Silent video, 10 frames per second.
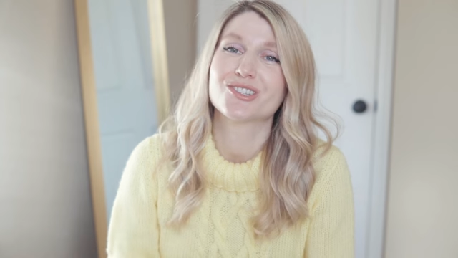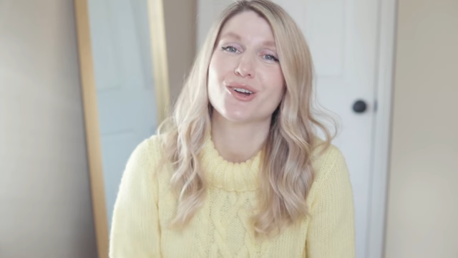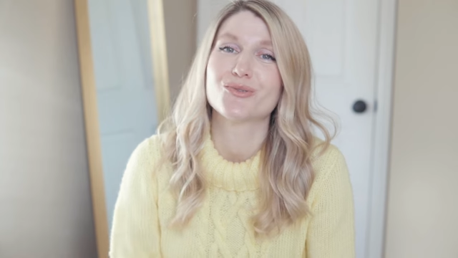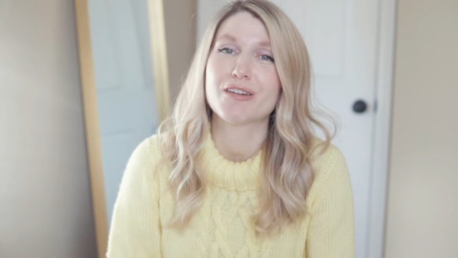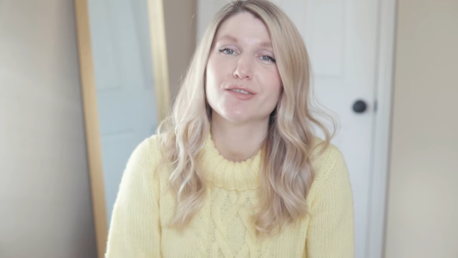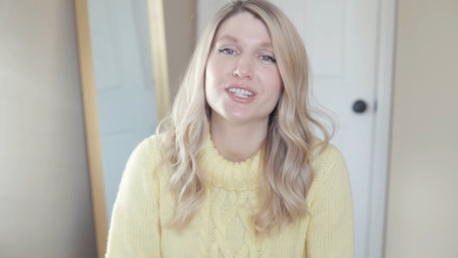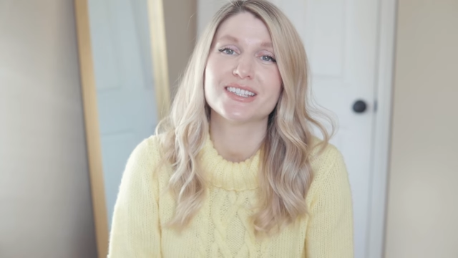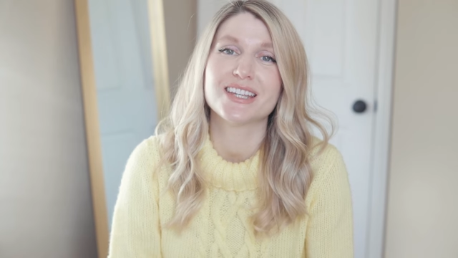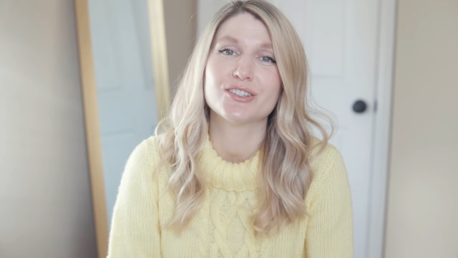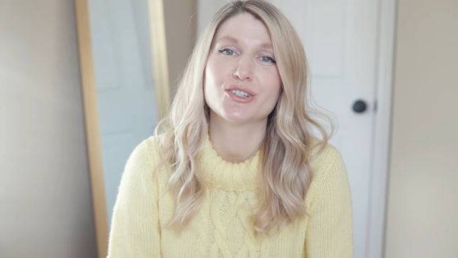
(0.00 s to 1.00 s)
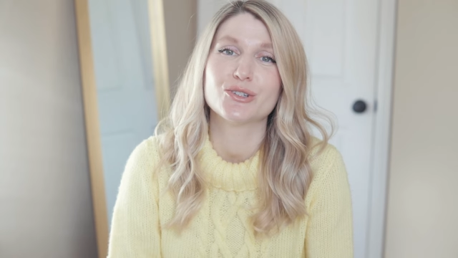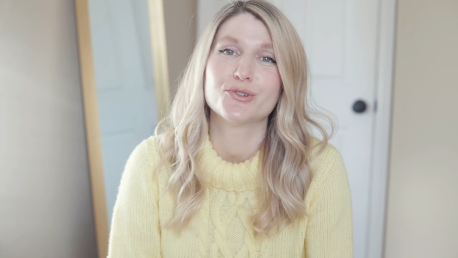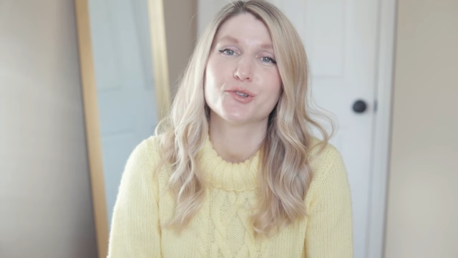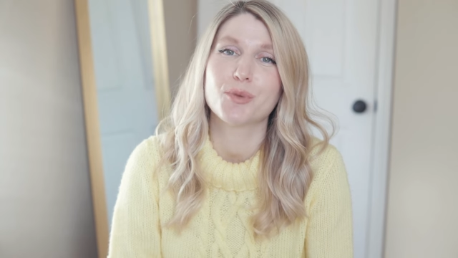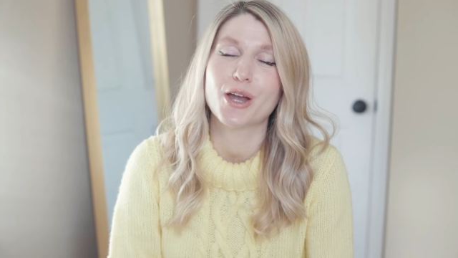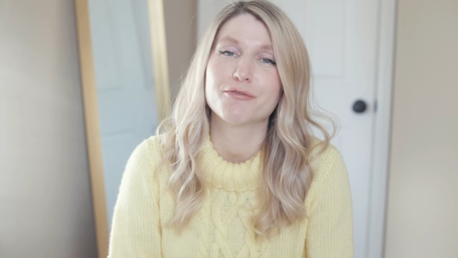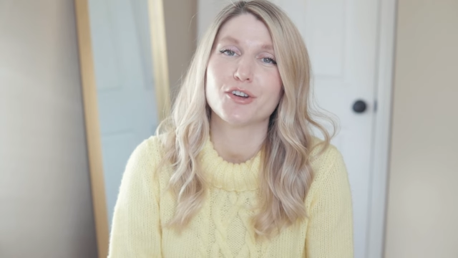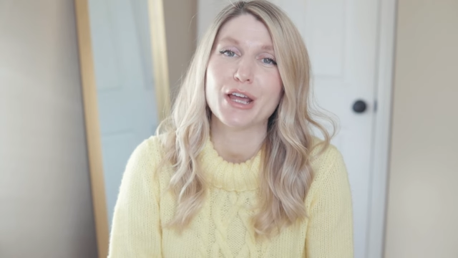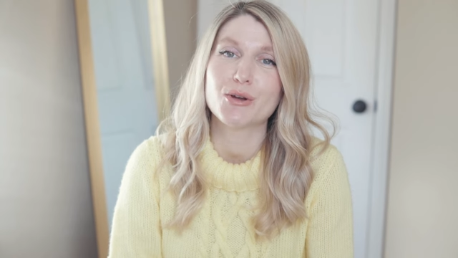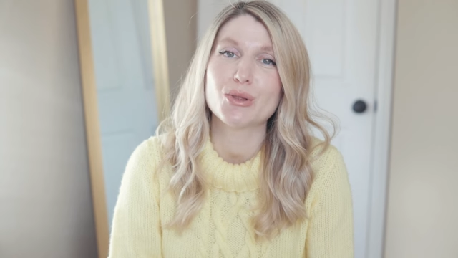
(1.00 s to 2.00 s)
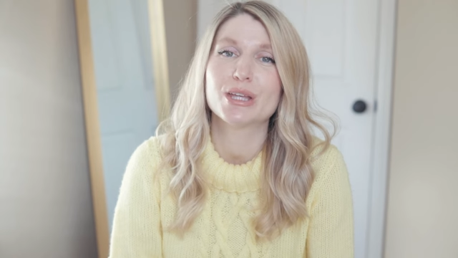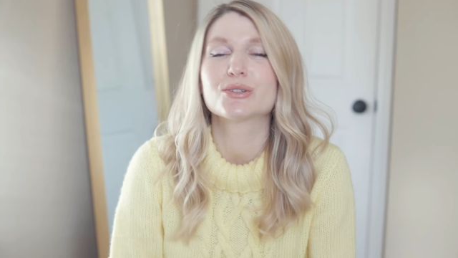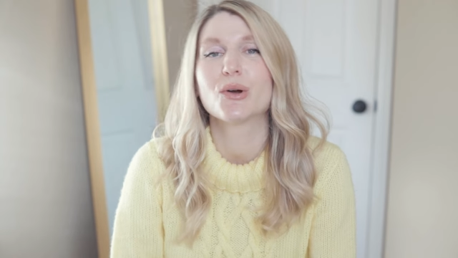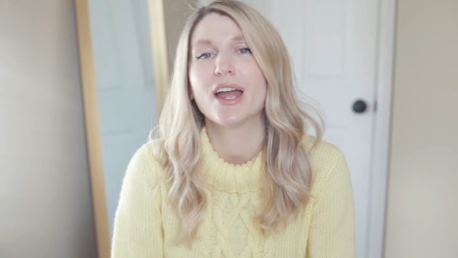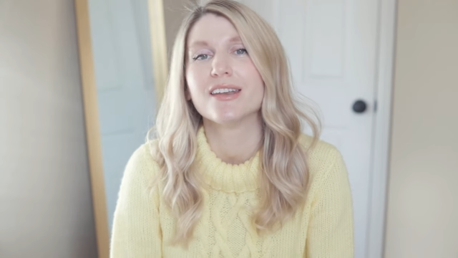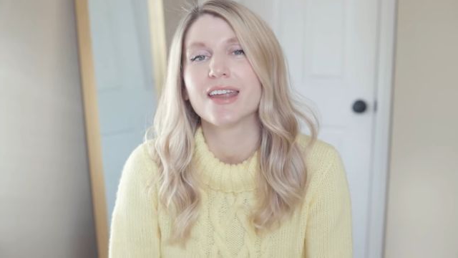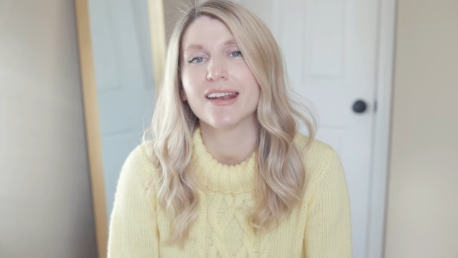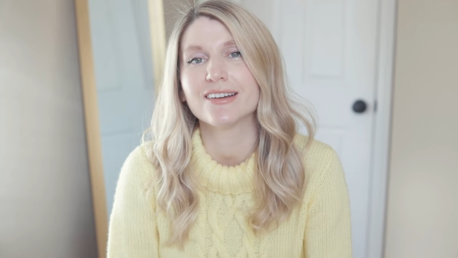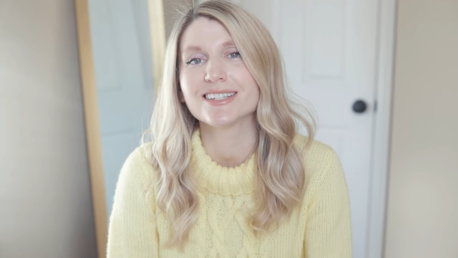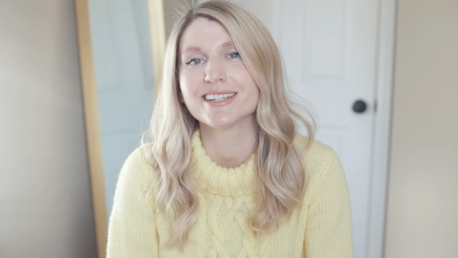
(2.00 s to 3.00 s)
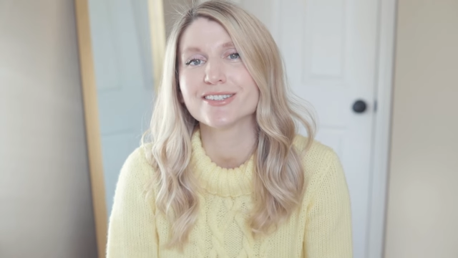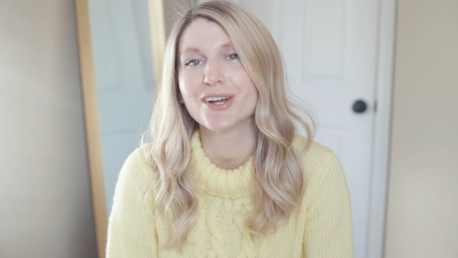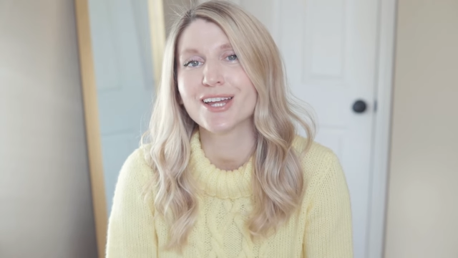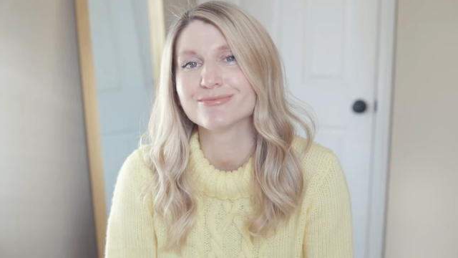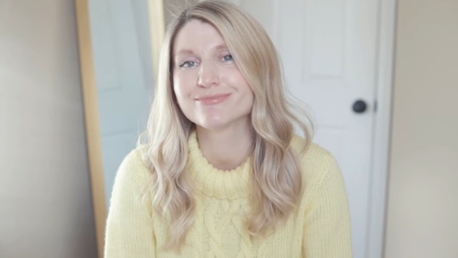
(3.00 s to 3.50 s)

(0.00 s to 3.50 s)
So definitely stay tuned, but for now, let's go ahead and head out to Deseret.